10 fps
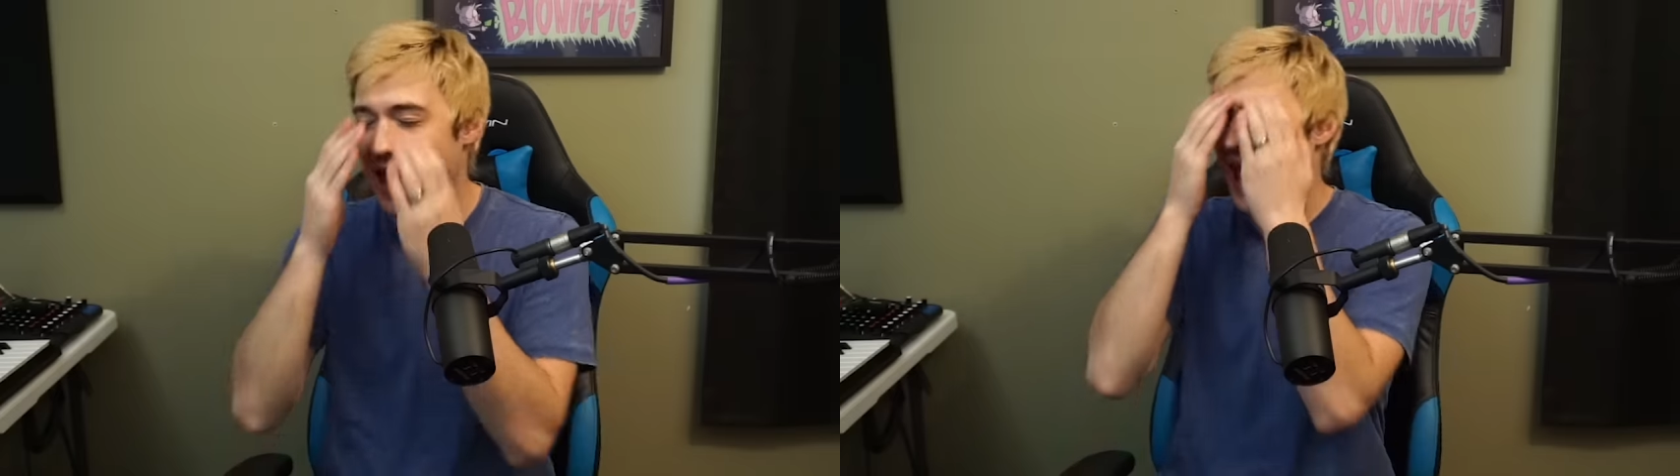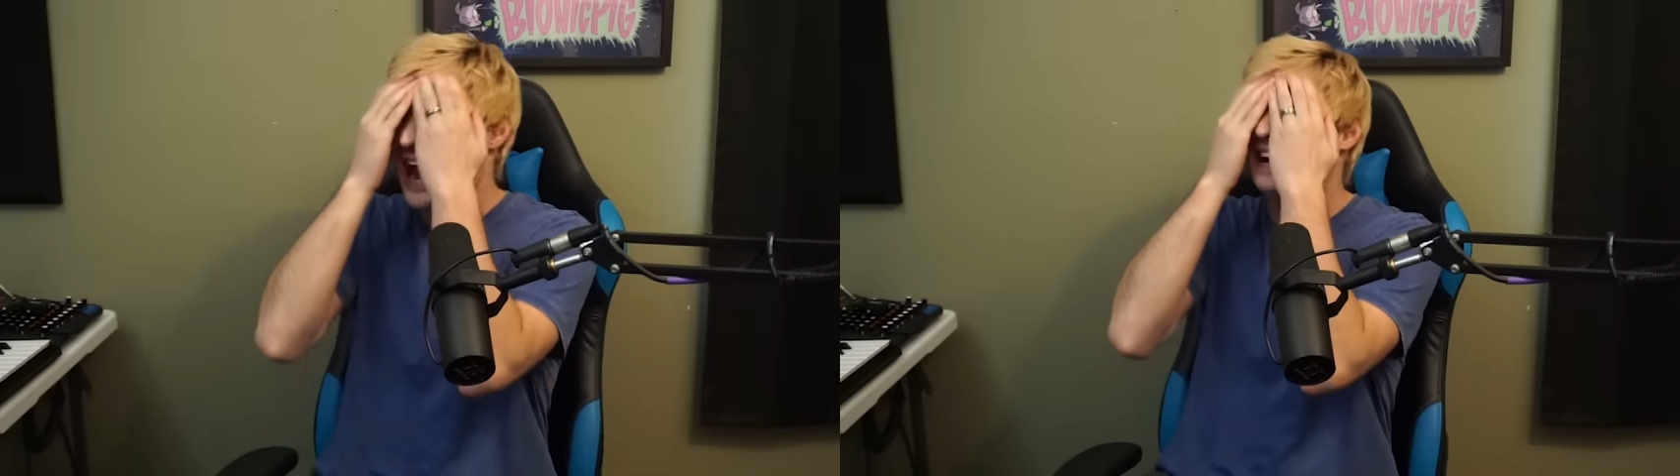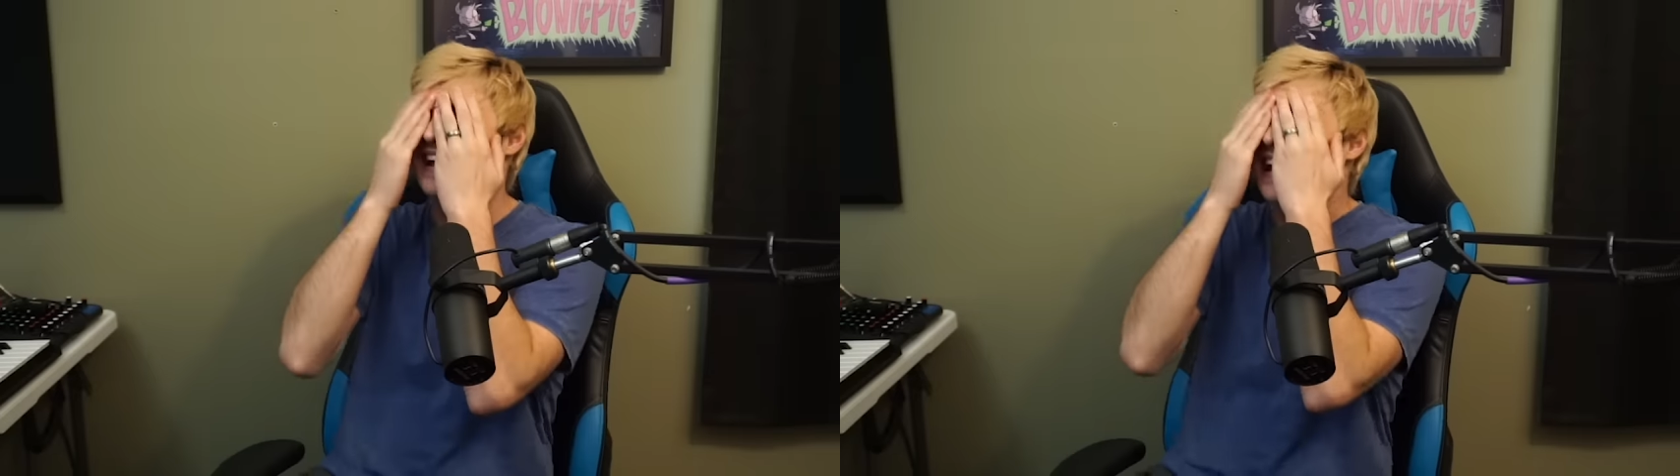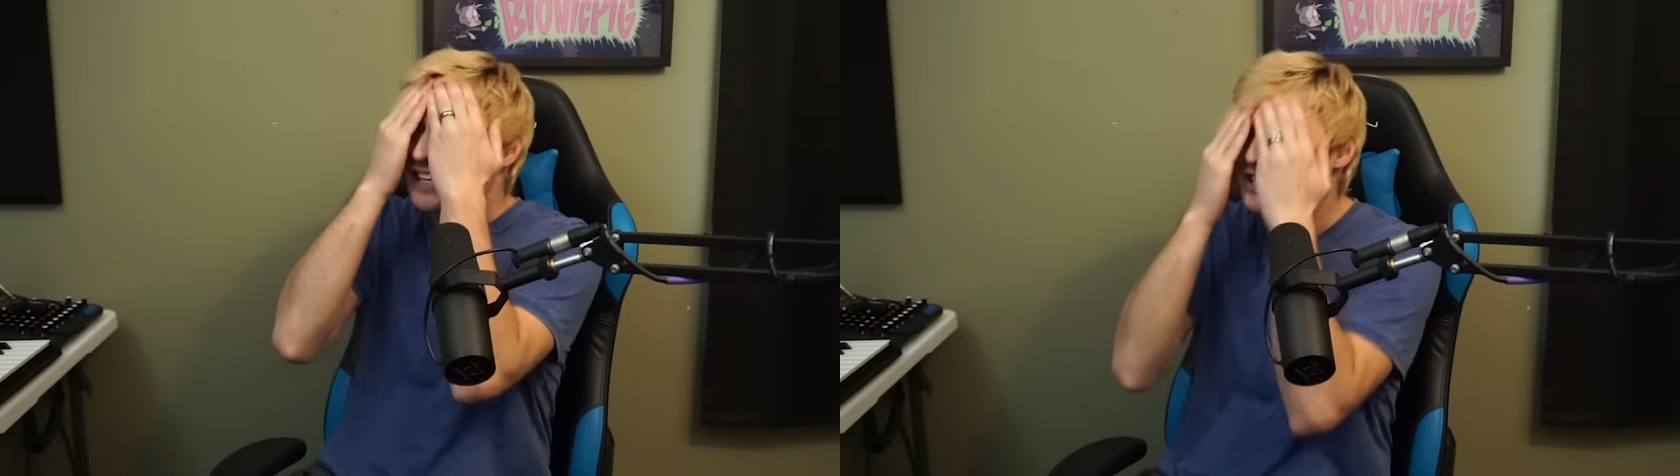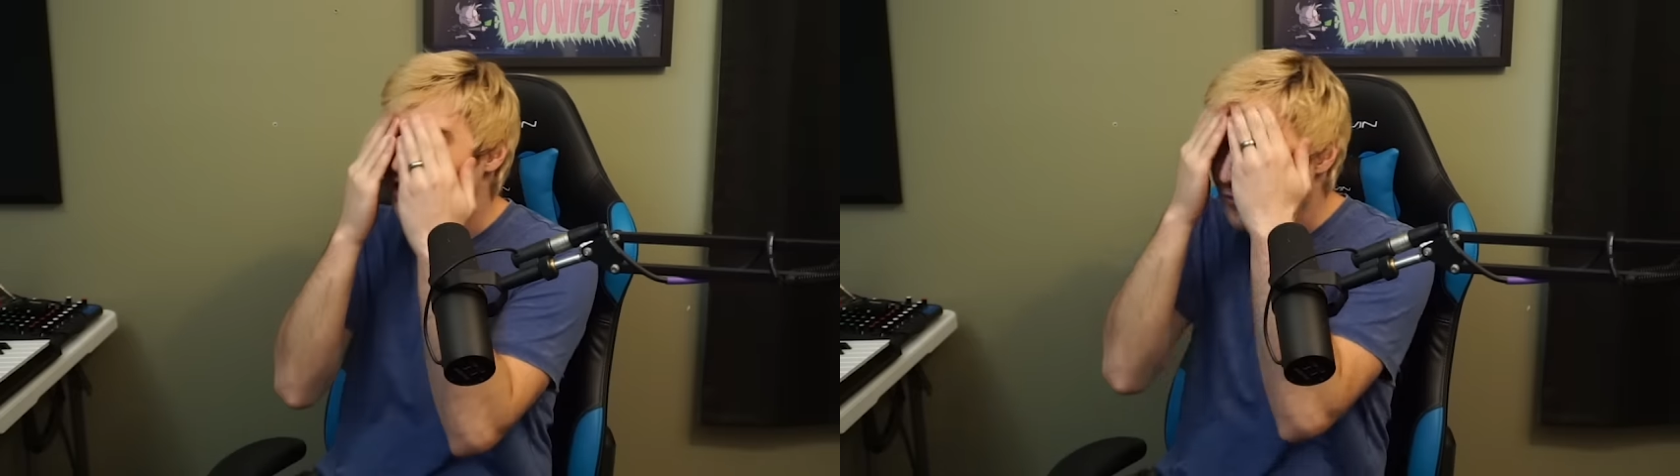And
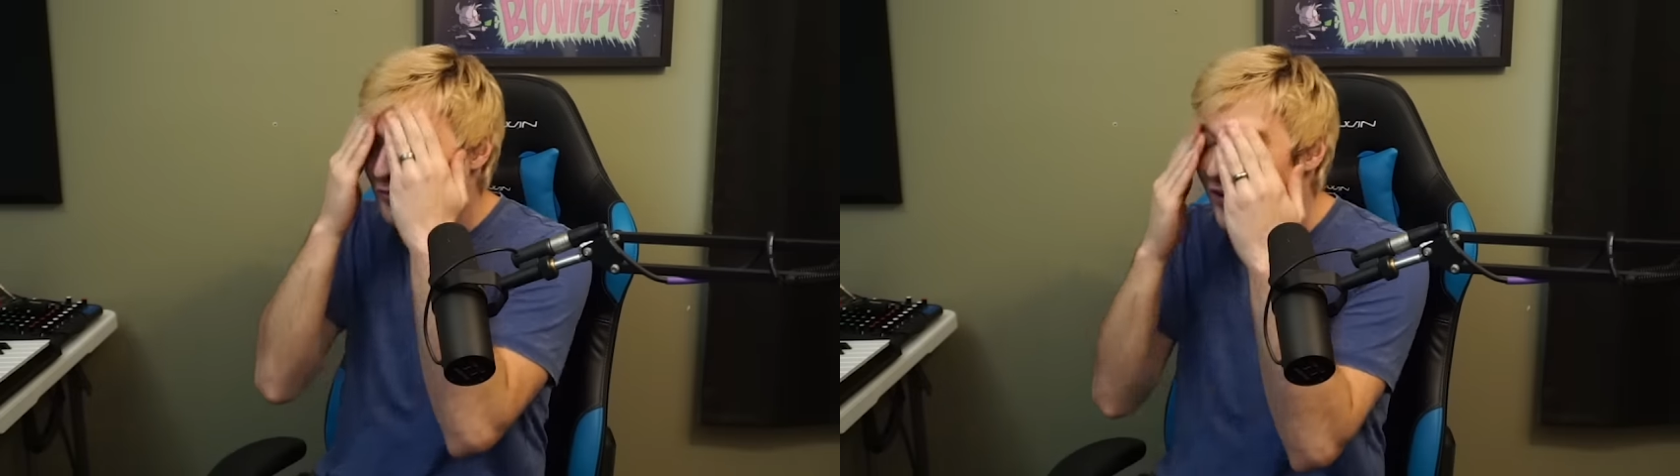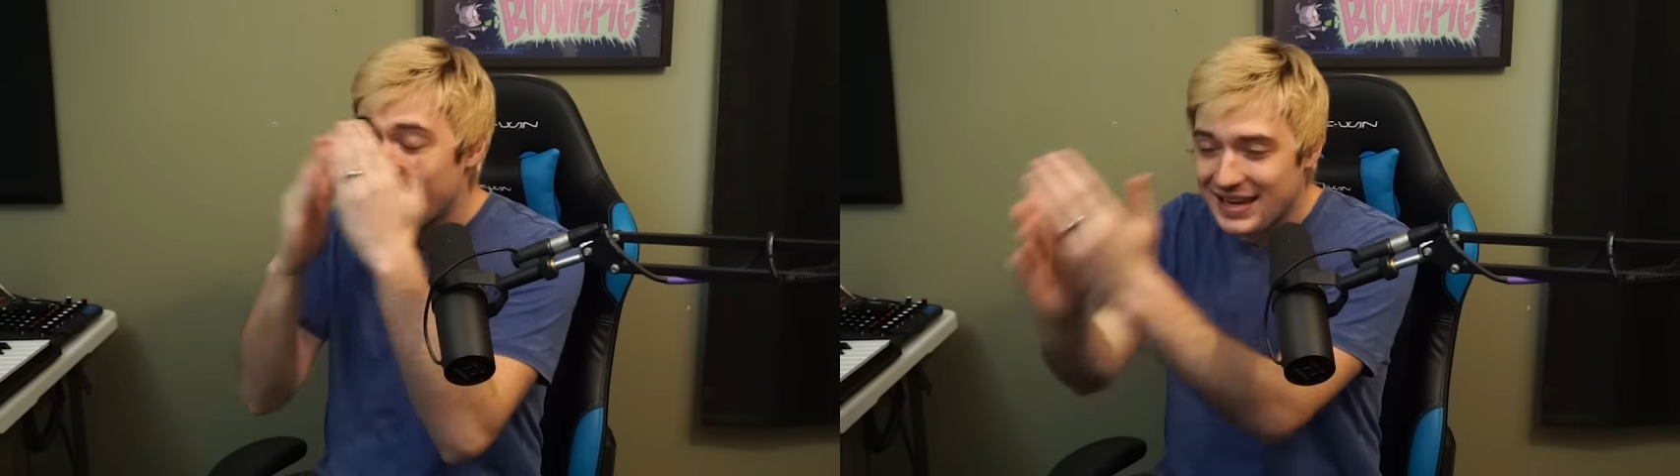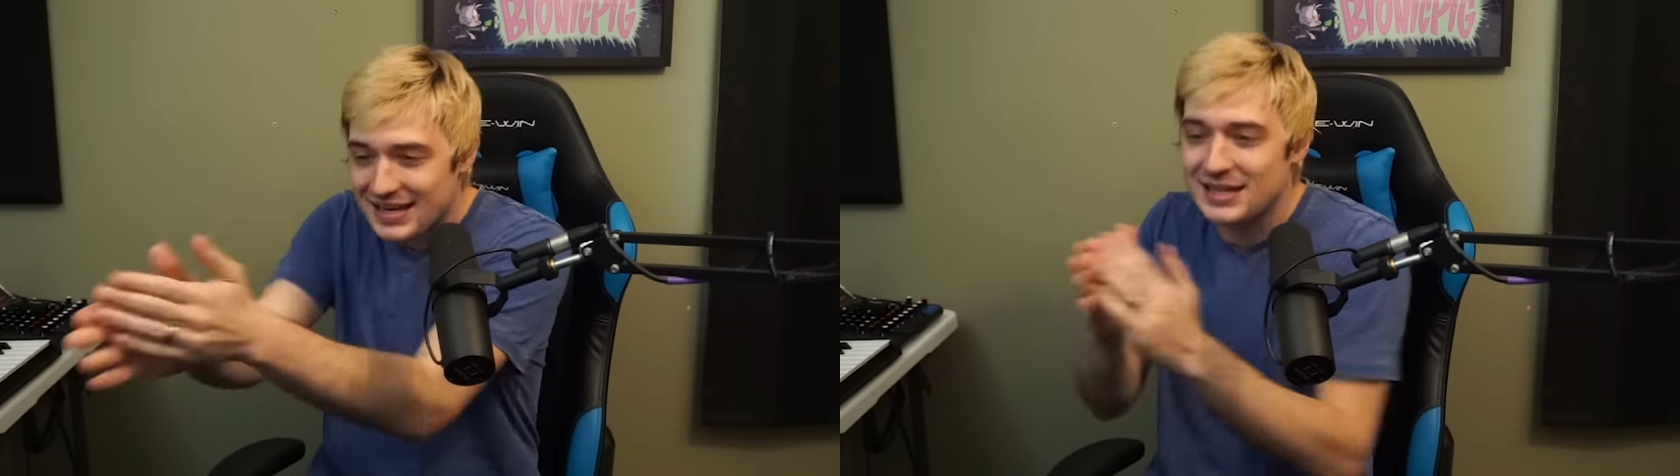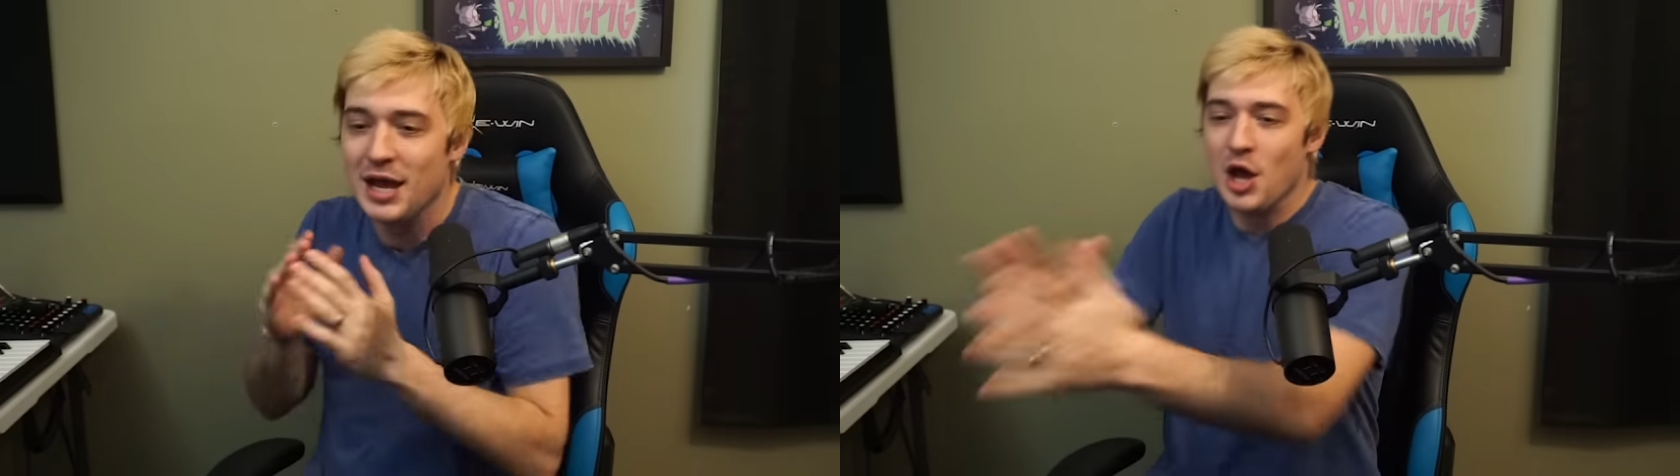it's the freaking